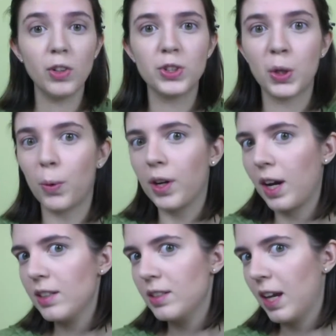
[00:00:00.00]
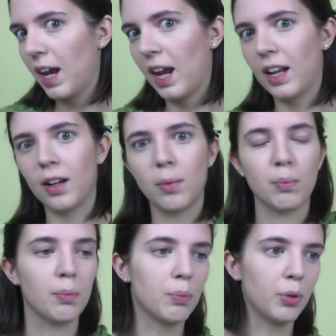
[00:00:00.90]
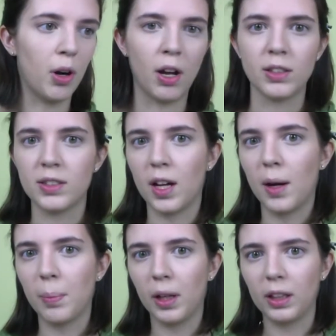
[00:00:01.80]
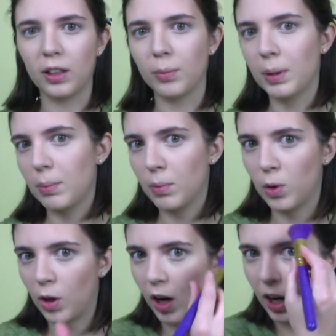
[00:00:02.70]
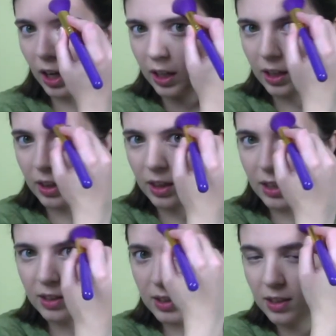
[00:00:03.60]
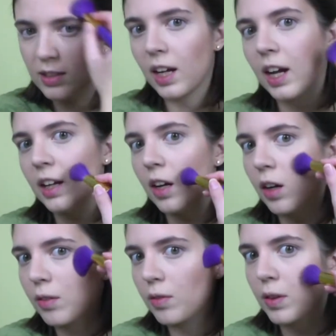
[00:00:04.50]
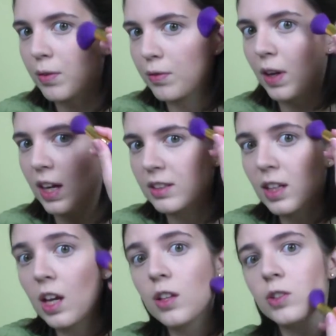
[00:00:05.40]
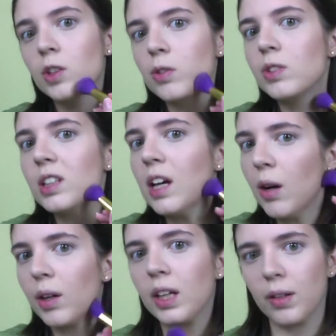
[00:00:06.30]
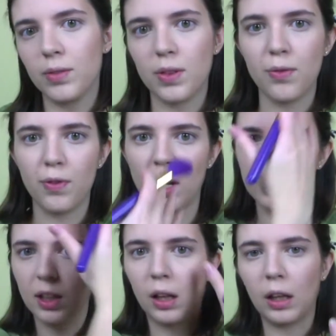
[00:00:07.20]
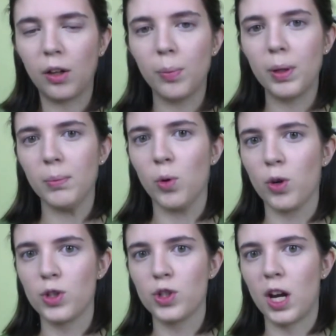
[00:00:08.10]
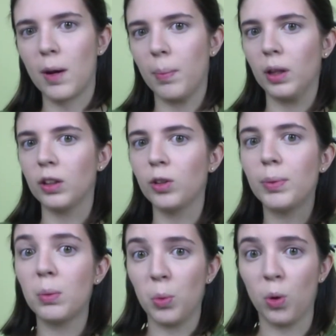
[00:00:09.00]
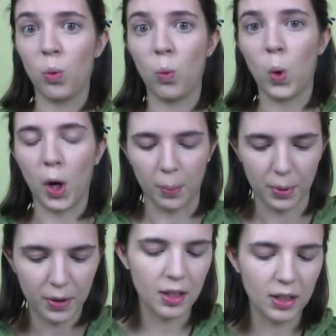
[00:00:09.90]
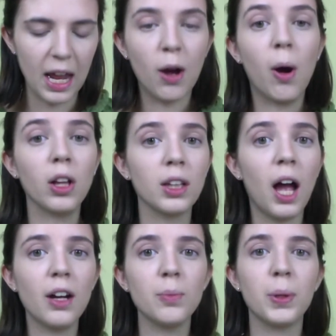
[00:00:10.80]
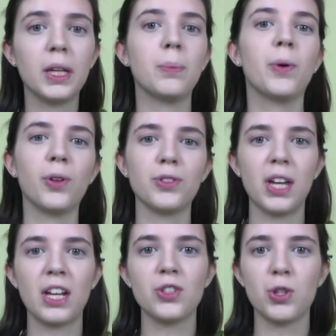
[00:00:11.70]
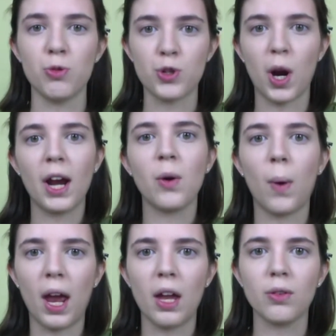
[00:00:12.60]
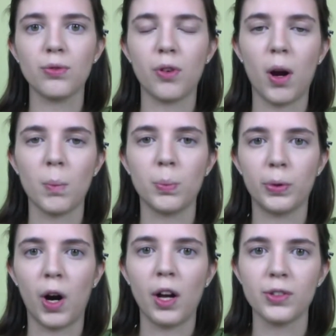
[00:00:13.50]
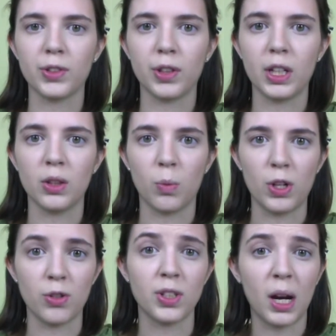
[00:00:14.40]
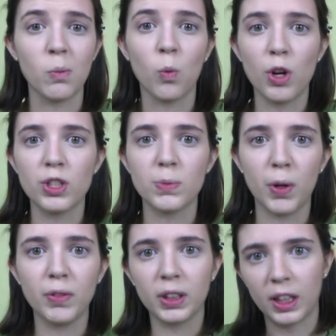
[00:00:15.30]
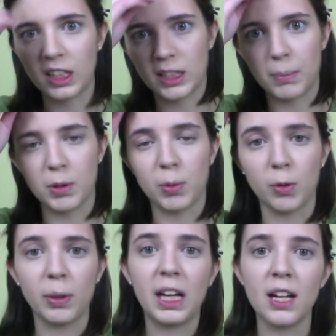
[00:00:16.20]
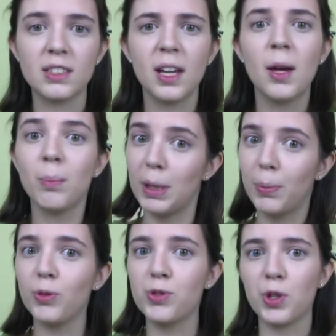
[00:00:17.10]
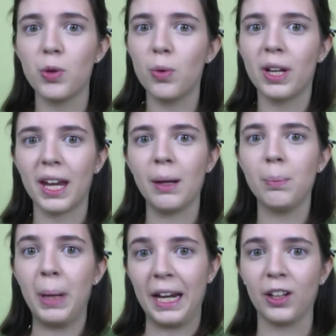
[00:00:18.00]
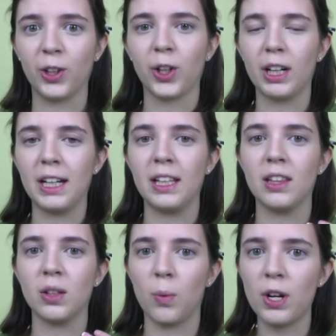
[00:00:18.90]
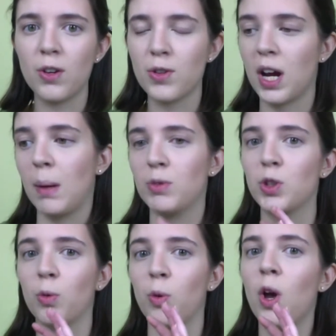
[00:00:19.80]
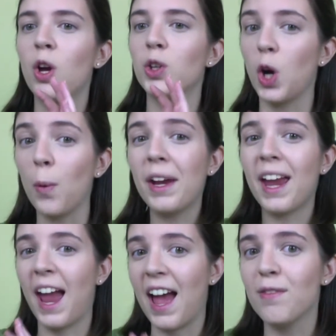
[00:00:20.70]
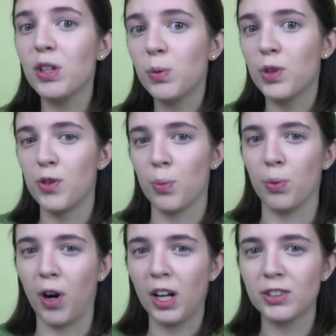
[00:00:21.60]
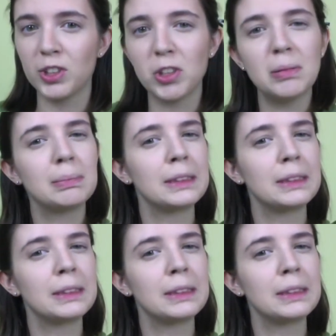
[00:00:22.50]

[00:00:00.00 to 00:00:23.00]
So we're nice and bronzed up a little bit more on this side of the face. So you see how it gives the face a little bit more shape, a little bit more warmth. Now, a lot of people tend to shy away from bronzer in the wintertime, which is perfectly acceptable because people do get paler in the wintertime. So going heavy with your bronzer